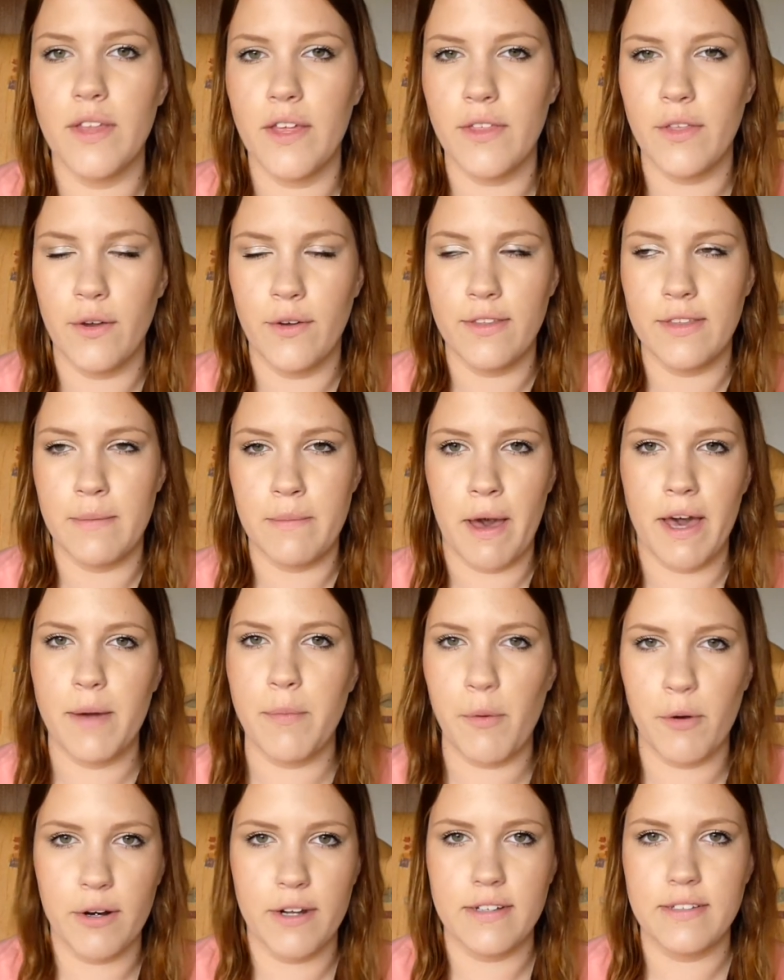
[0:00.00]
They're the only
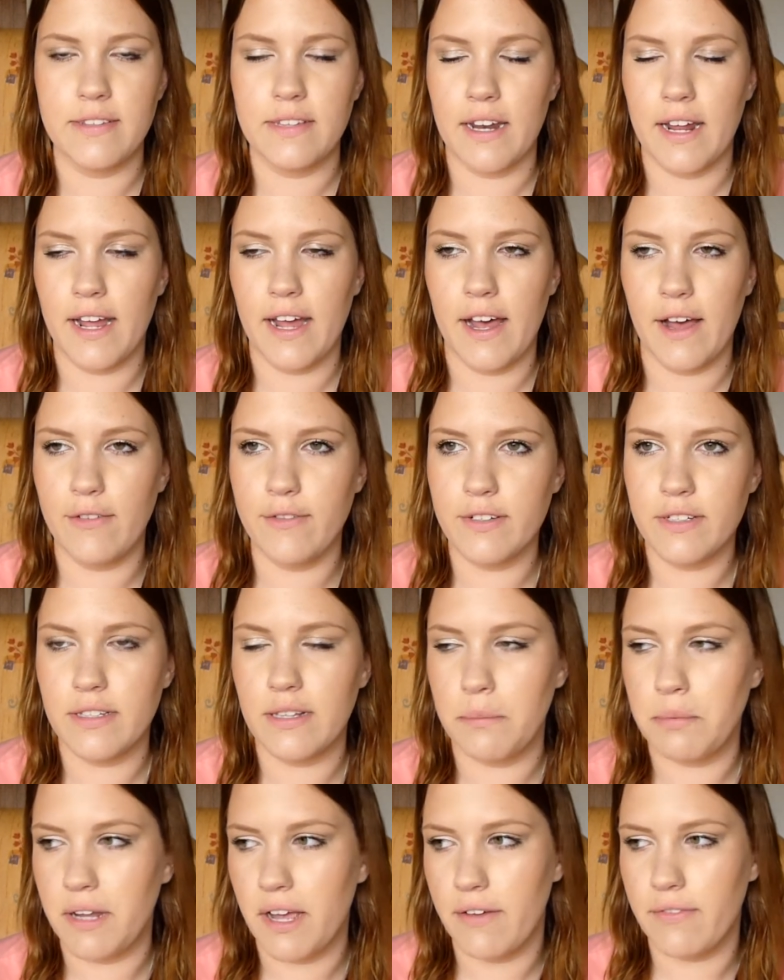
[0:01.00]
MAC products that I have,
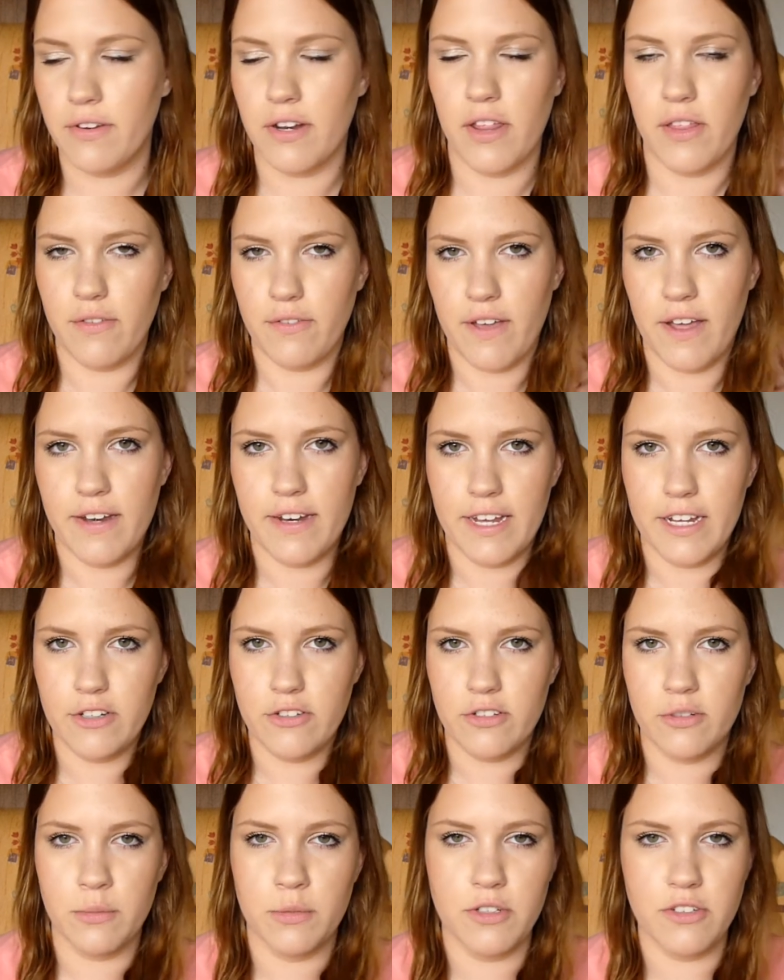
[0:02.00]
except I have another
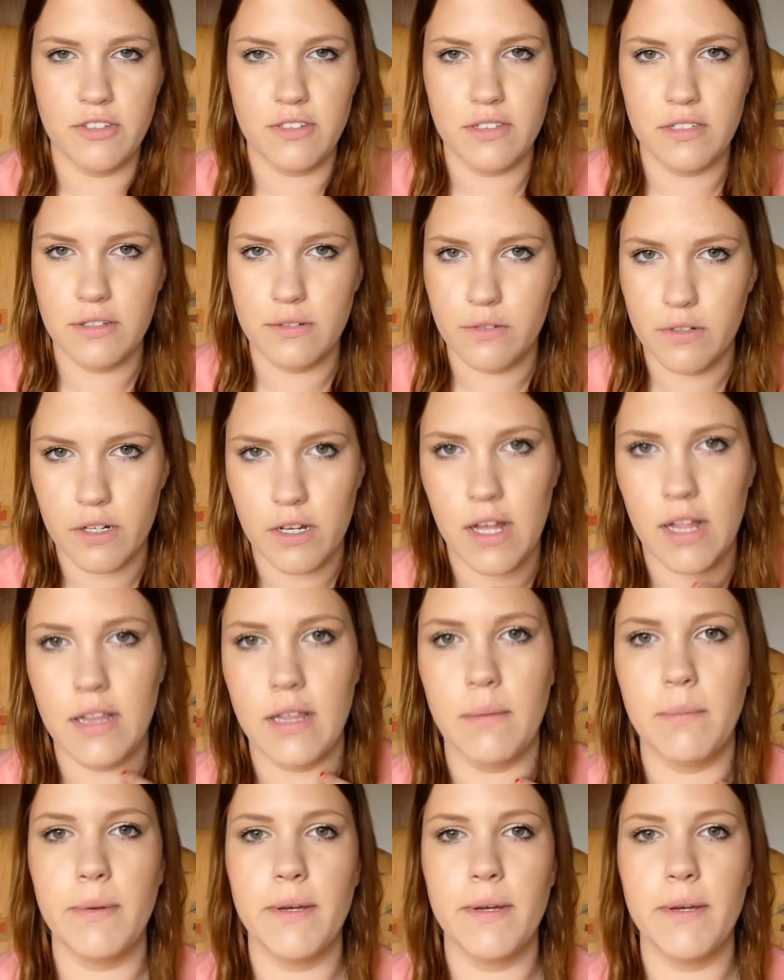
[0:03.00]
foundation which is a different color.